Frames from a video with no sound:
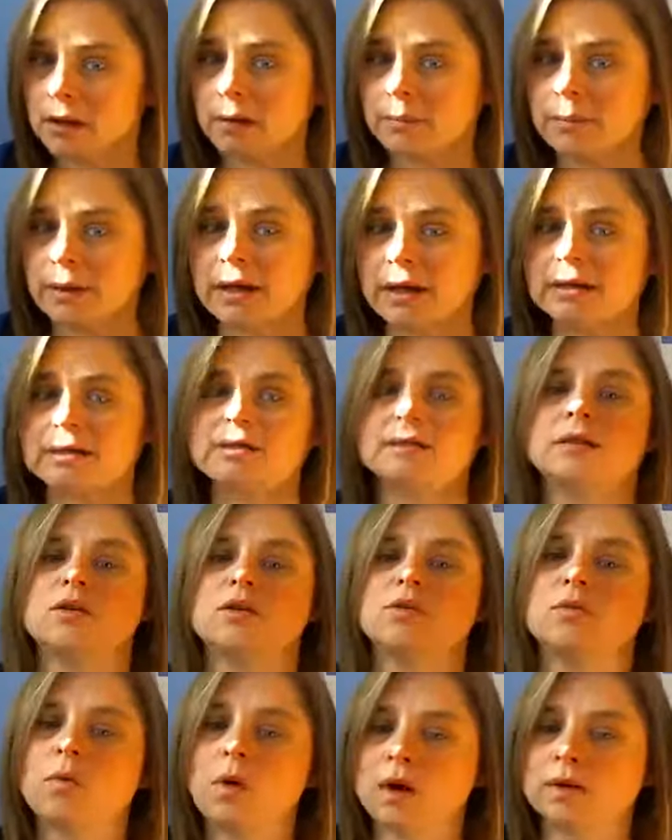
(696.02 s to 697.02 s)
because
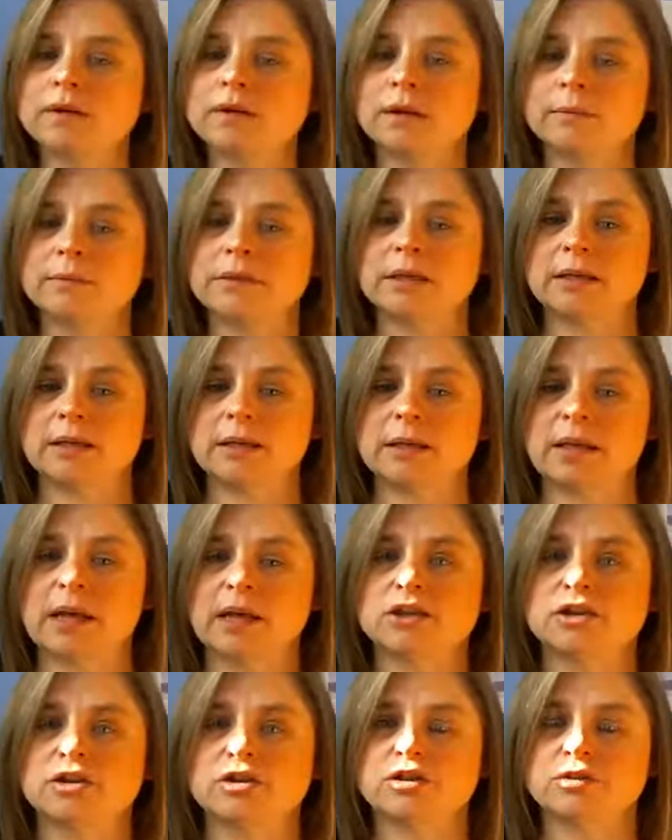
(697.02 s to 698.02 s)
you want them to
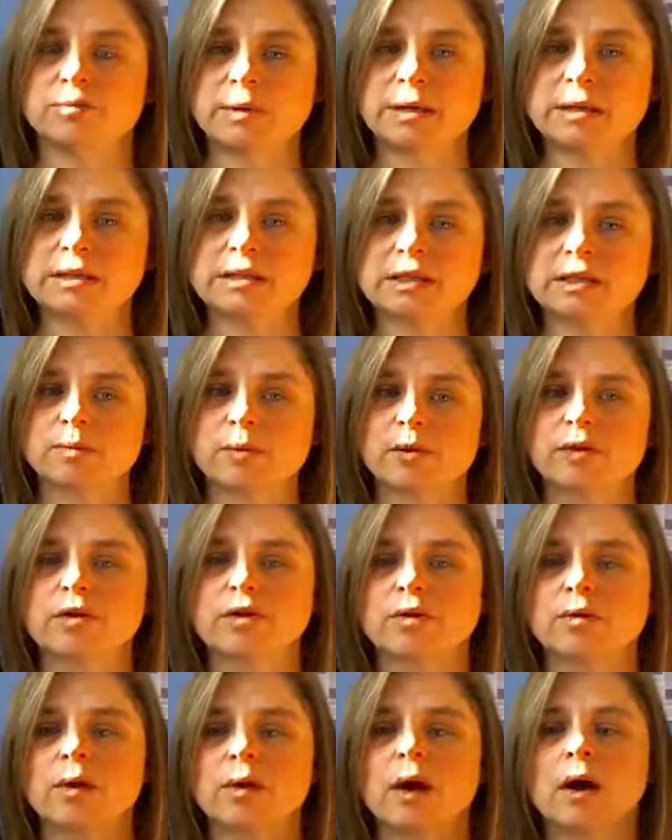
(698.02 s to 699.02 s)
engage and do business with
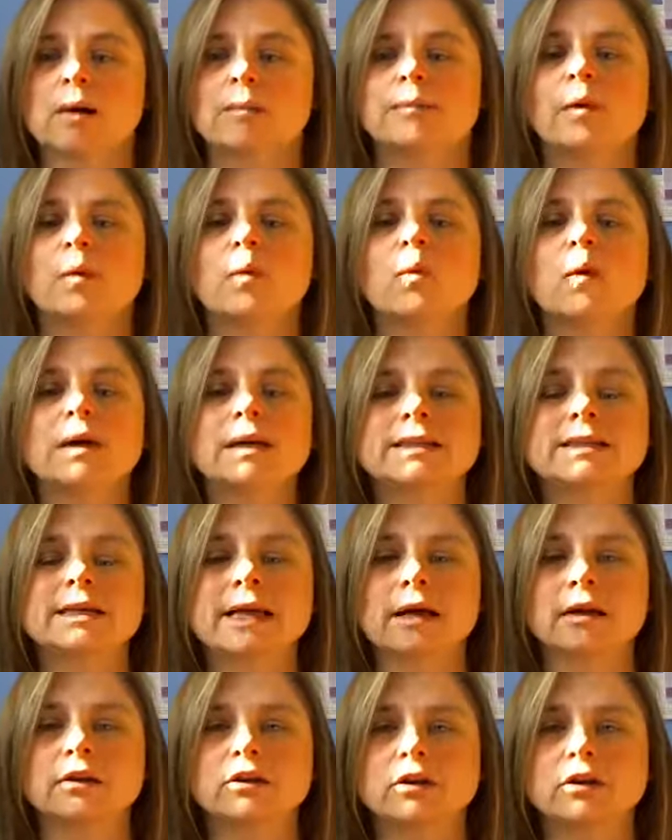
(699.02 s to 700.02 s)
you. But what does
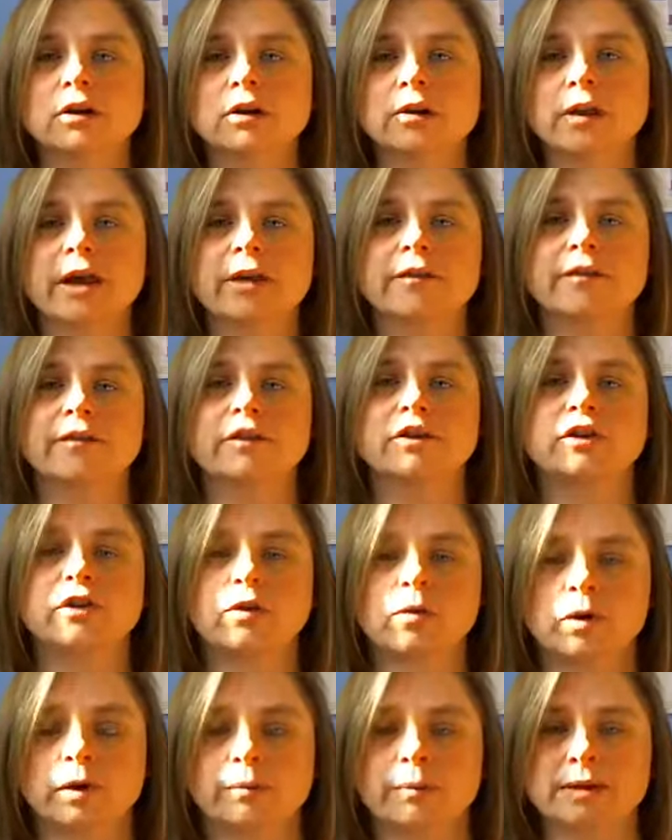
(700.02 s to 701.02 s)
that look like for
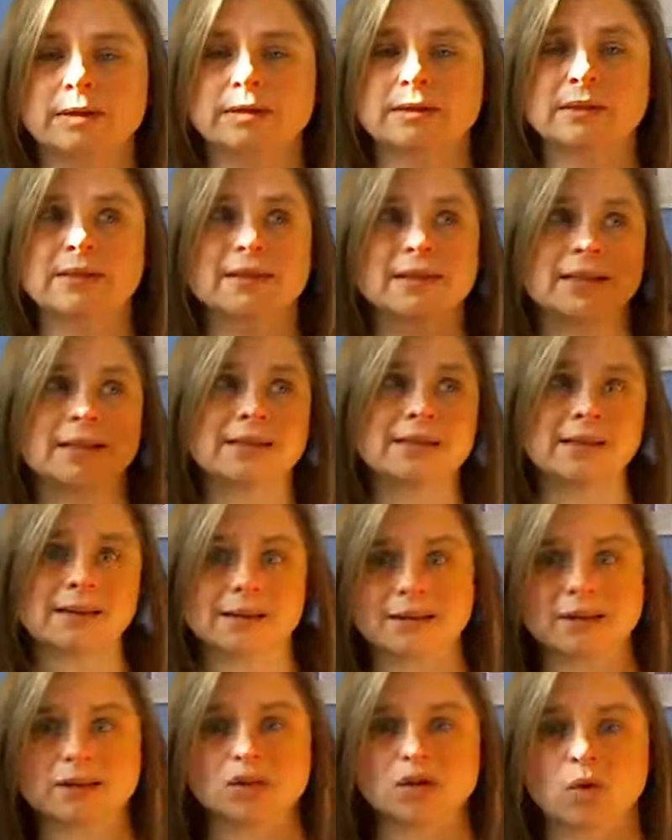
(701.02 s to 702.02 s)
your business? Is it a
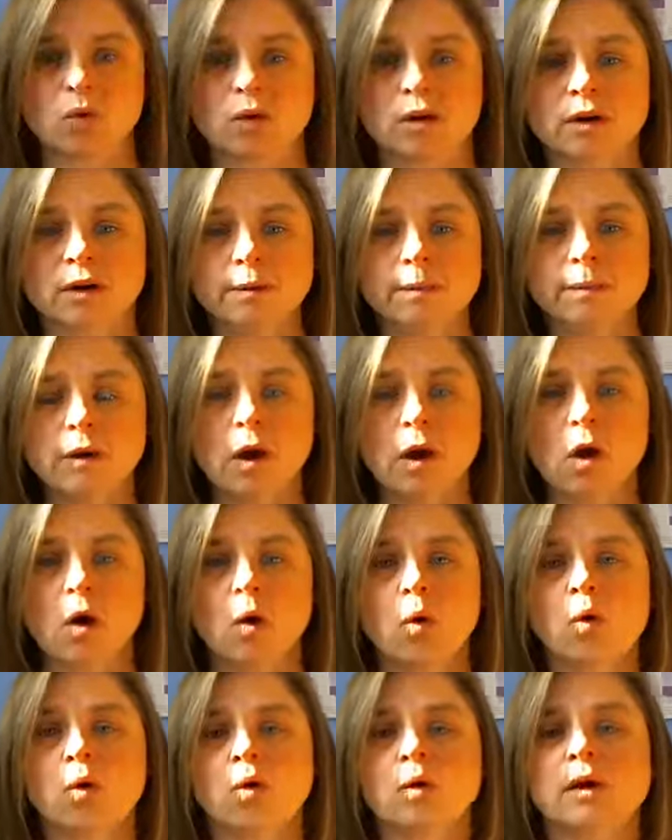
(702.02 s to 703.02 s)
store,
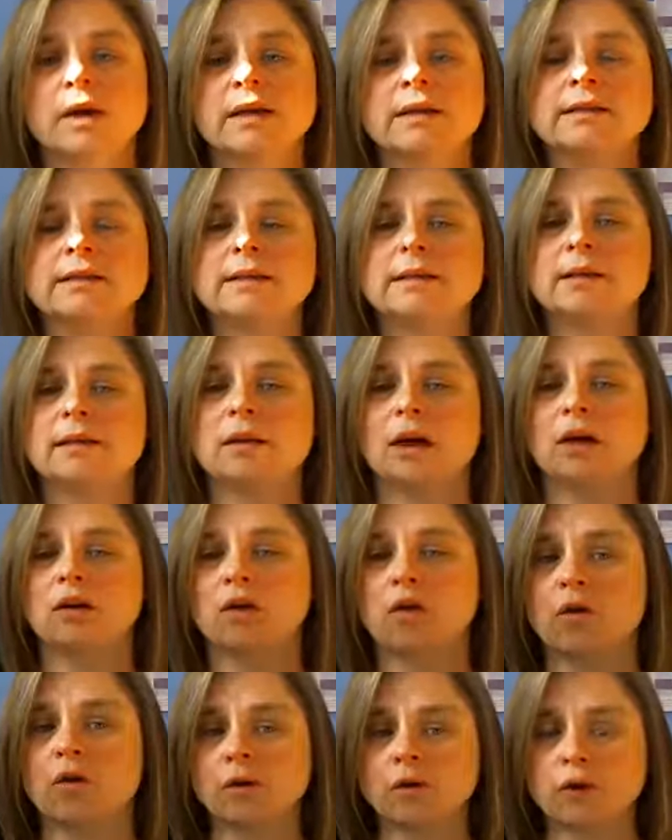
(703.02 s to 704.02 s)
or is it an
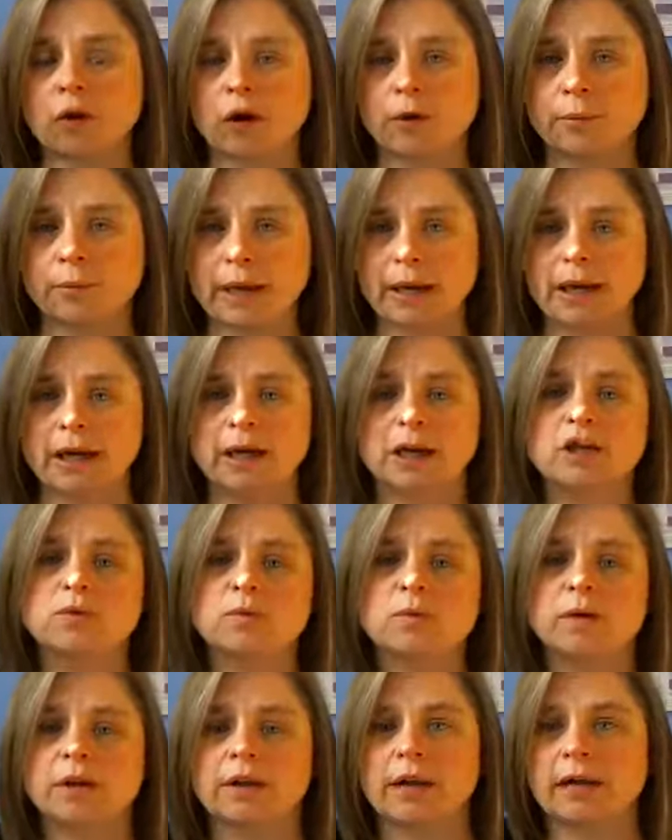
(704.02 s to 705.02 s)
overall page
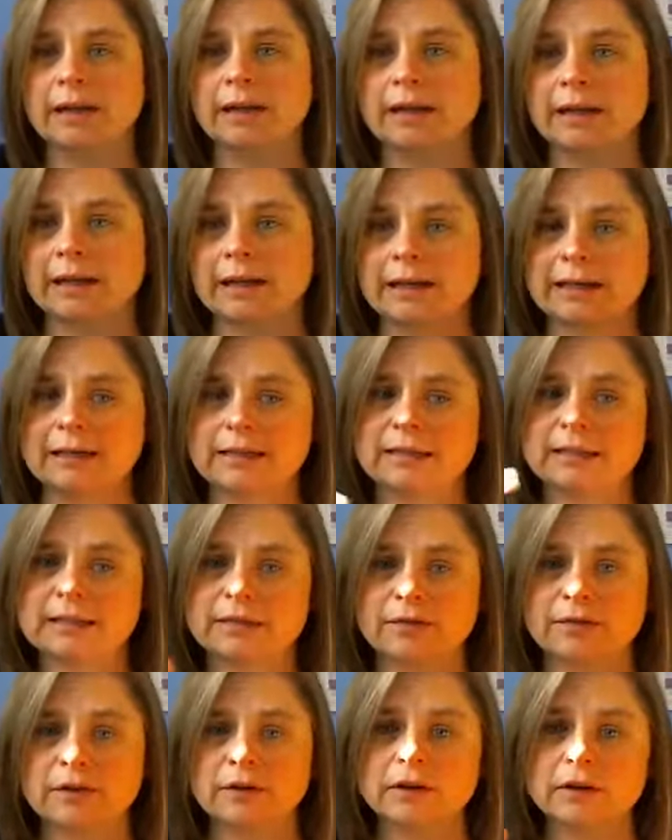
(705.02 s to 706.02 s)
where they can link to
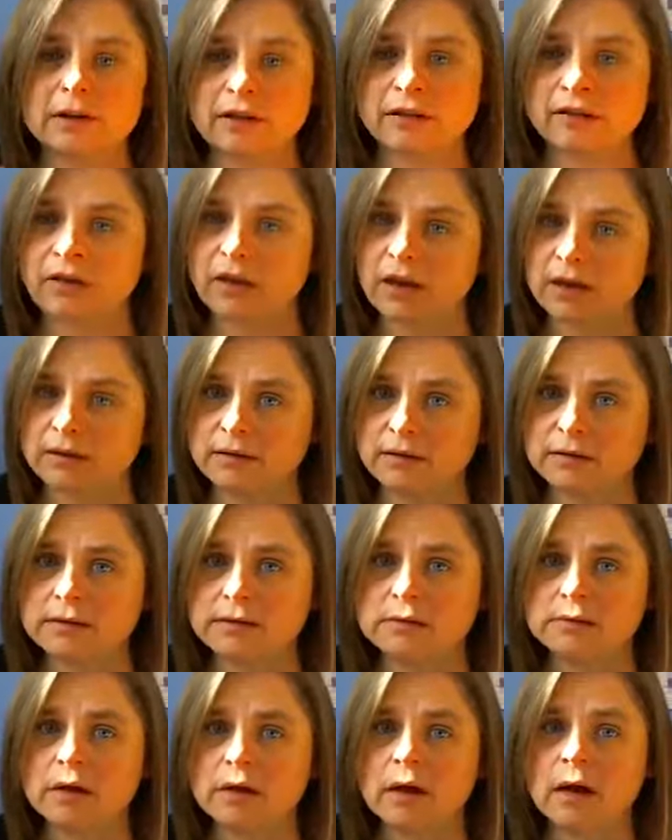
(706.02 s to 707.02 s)
different
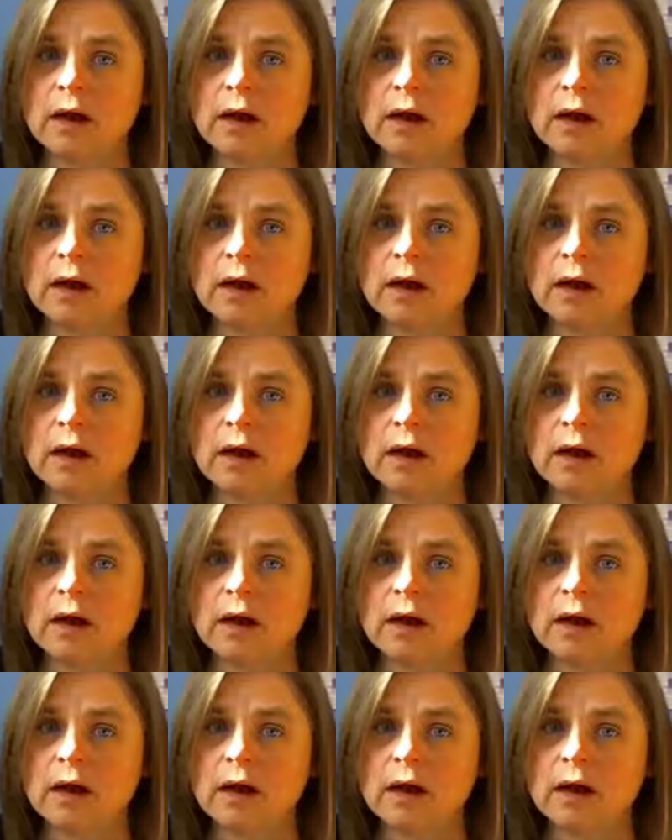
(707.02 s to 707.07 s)
things